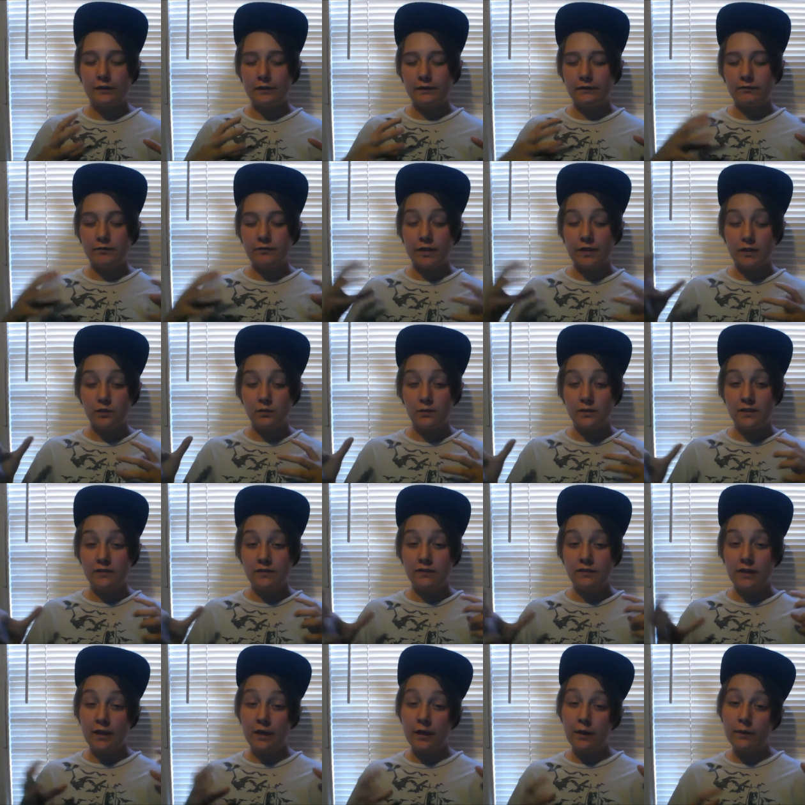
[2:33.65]
or, next week's
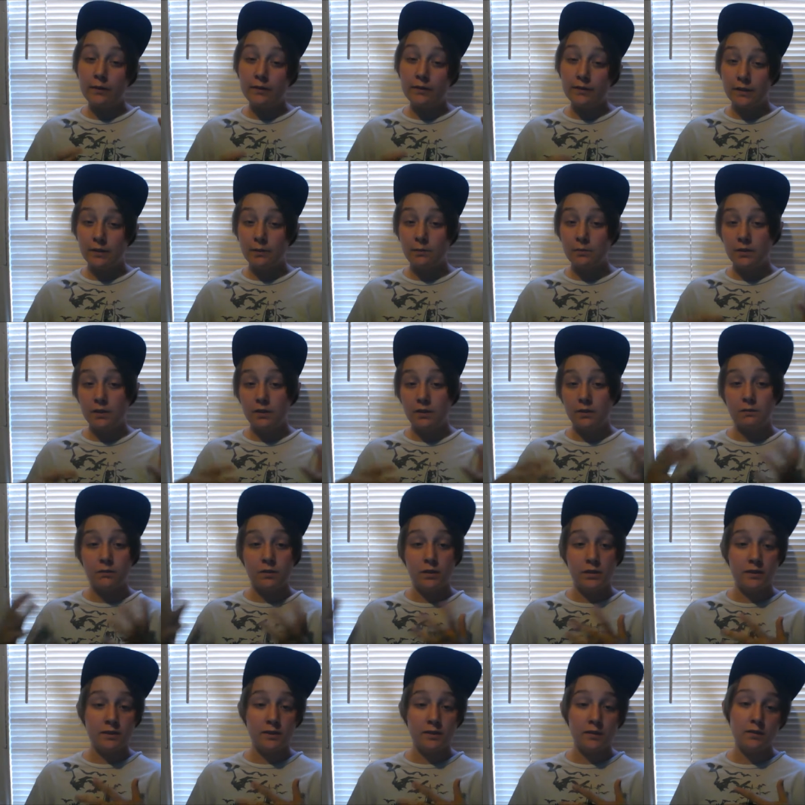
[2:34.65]
video is going to be
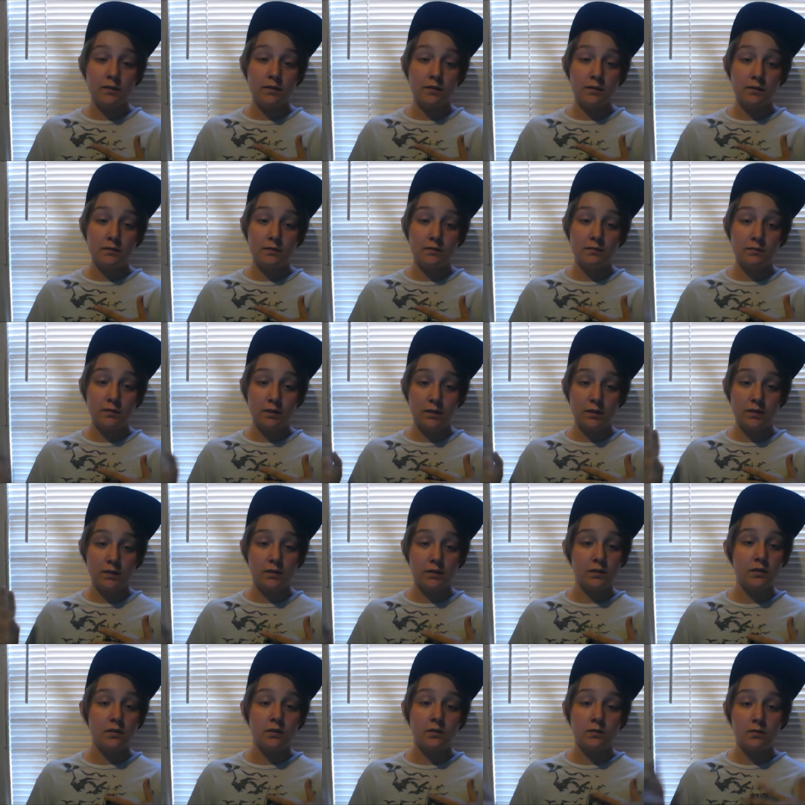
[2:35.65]
Melissa and
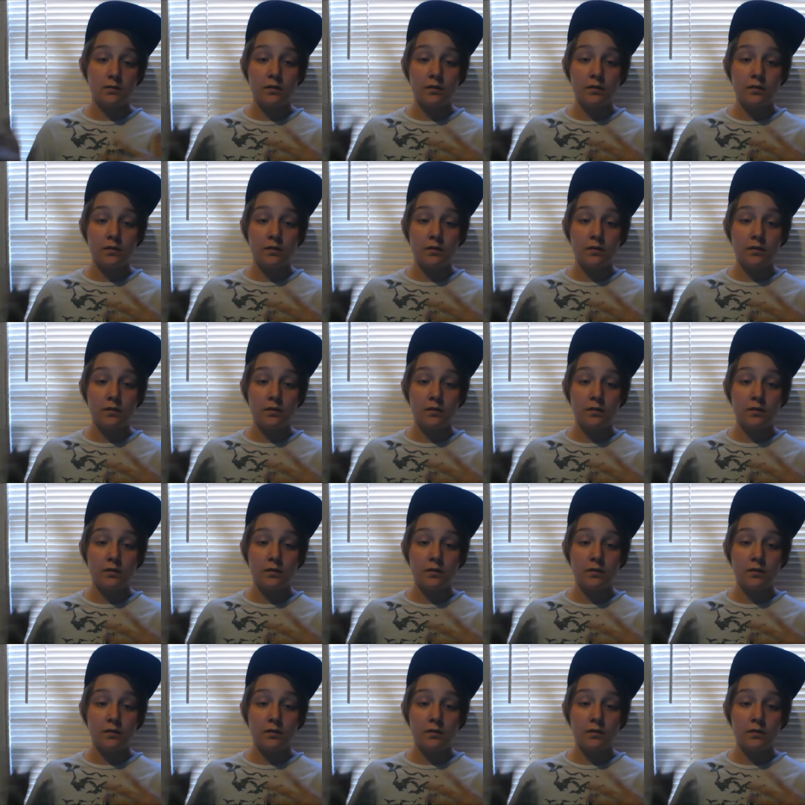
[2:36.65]
Lisa,